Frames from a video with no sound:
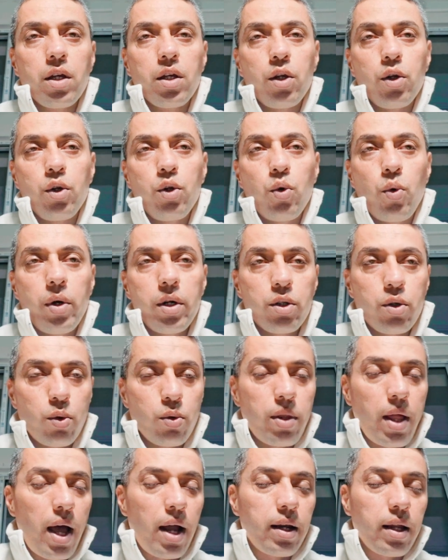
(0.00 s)
you do it through
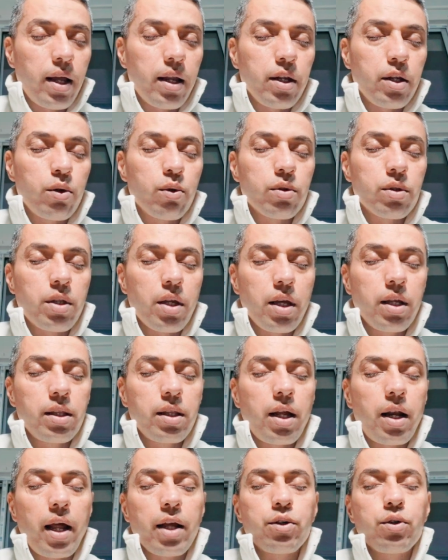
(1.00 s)
that and you think
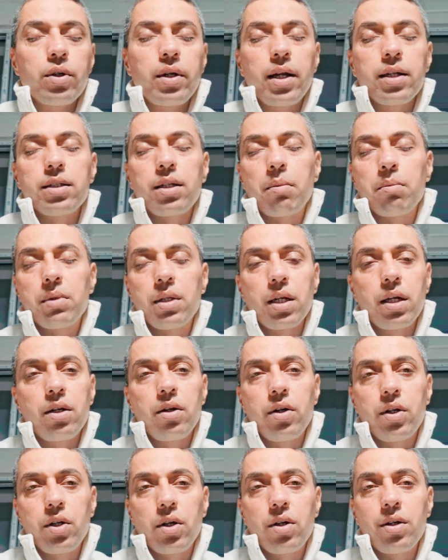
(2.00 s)
that i should get something in
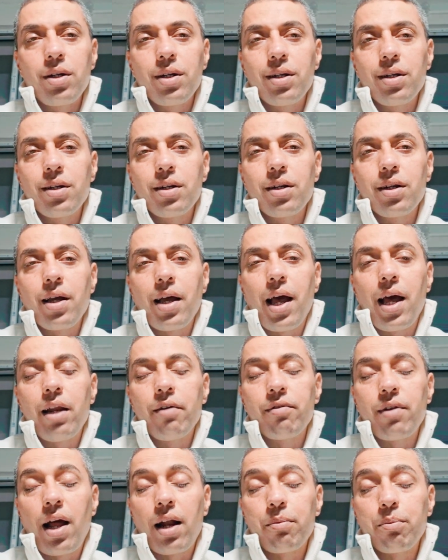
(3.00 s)
return and
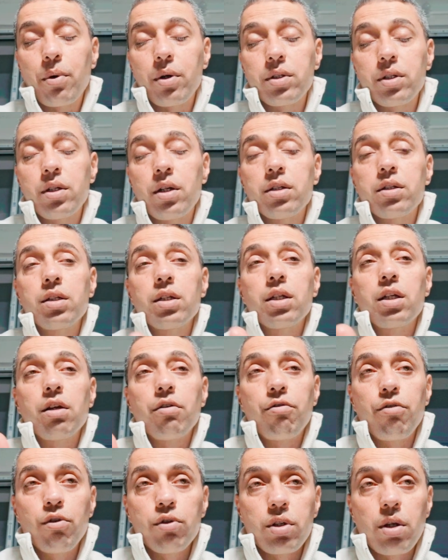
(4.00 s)
if that person doesn't
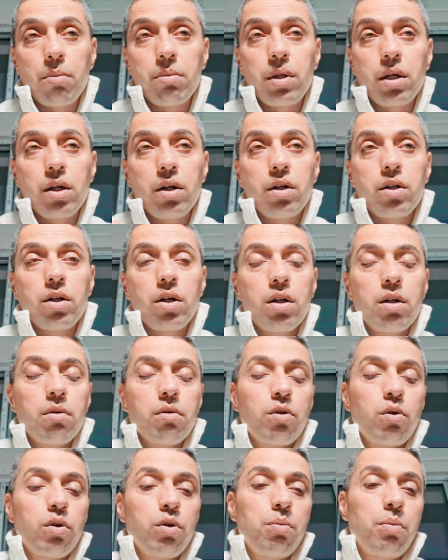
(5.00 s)
give you something in return
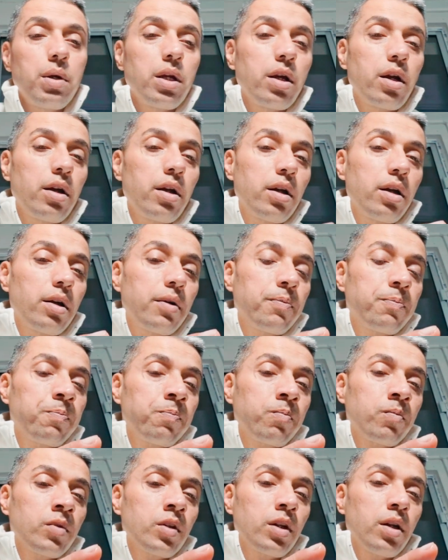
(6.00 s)
could be a
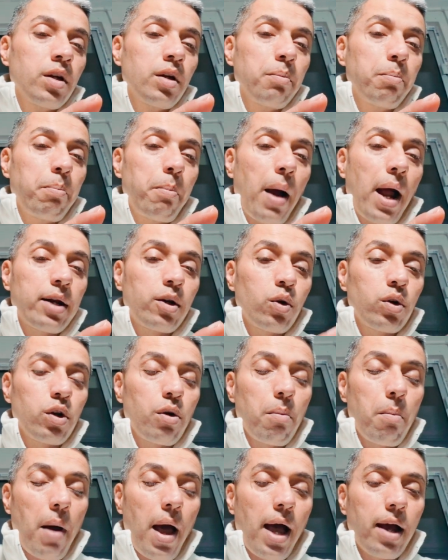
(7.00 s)
pat on
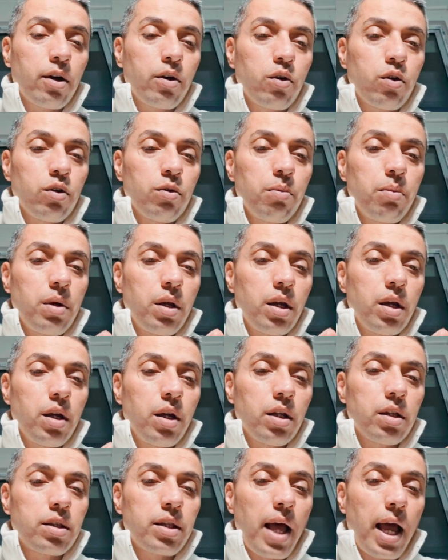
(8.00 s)
your back could be
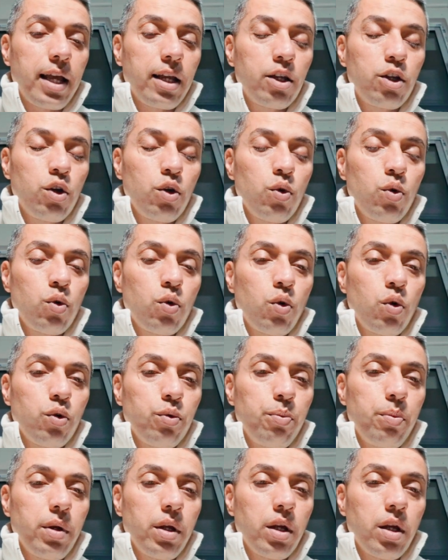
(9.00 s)
thank you
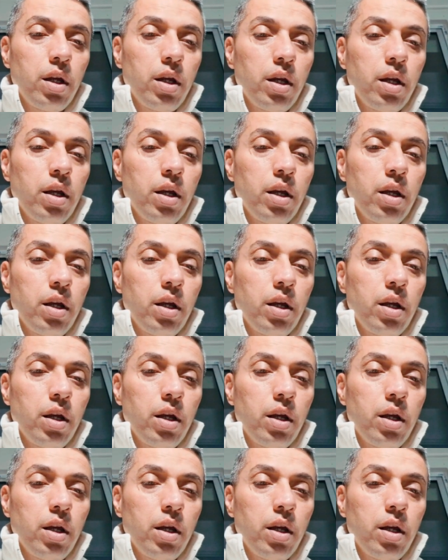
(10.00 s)
could be